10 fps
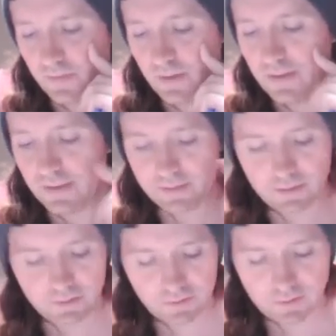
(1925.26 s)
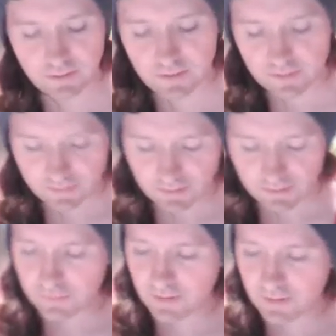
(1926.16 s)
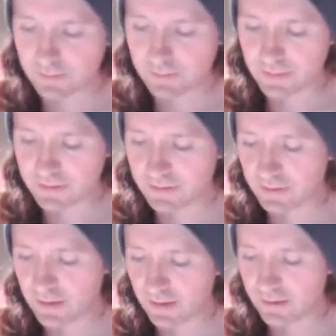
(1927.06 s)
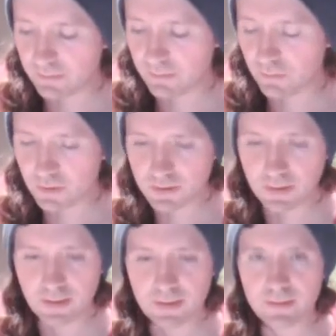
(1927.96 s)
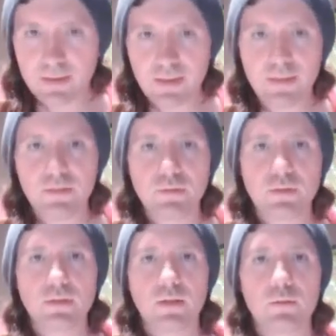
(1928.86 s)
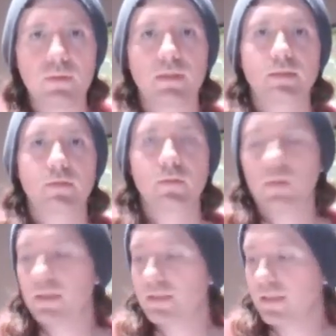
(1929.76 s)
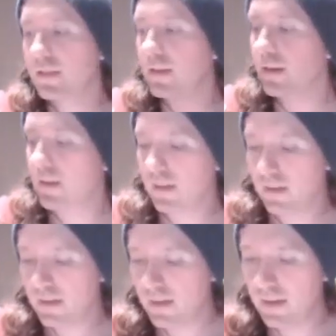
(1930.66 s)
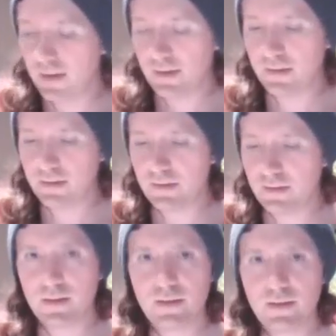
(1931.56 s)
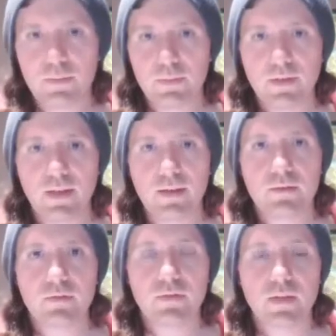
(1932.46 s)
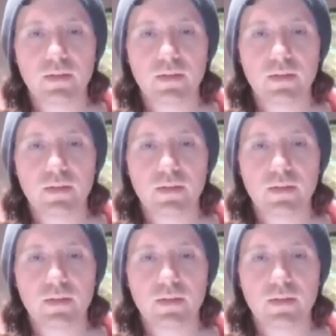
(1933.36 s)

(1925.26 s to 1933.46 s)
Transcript: Yes, those are the things that I forgot to mention. And once again, thank you so much for watching, and I hope you have a